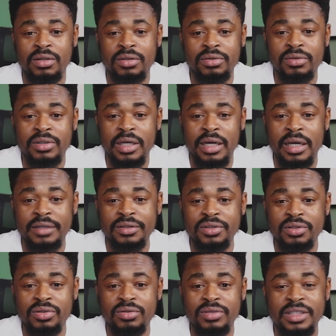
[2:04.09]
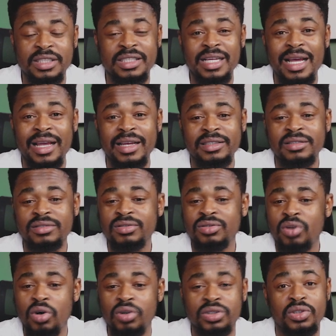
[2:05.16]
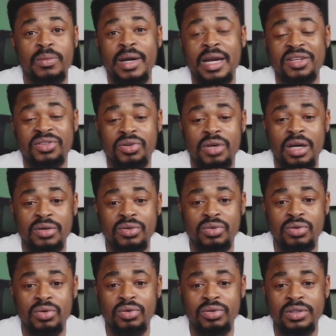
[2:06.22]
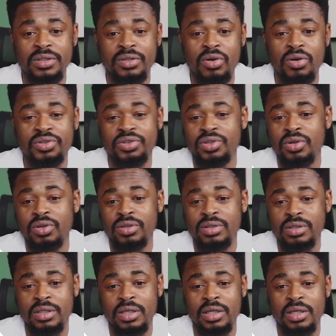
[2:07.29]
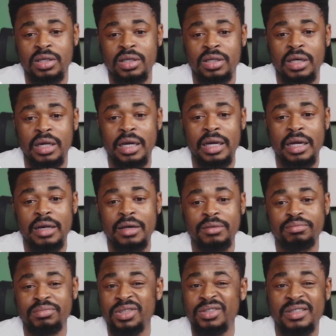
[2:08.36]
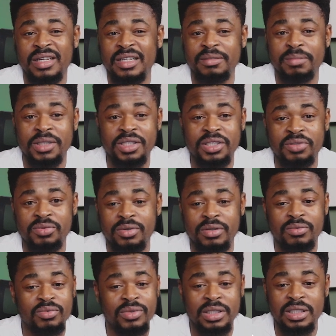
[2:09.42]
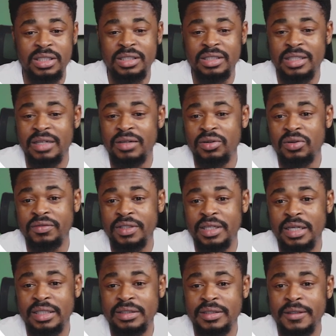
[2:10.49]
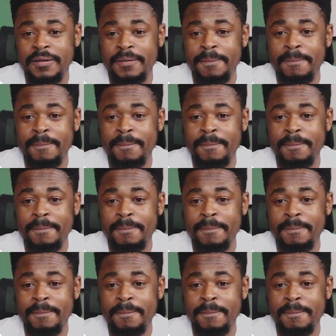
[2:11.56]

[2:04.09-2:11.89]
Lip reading: You can, you know, design customized QR codes, construct building landing pages with this and all of that.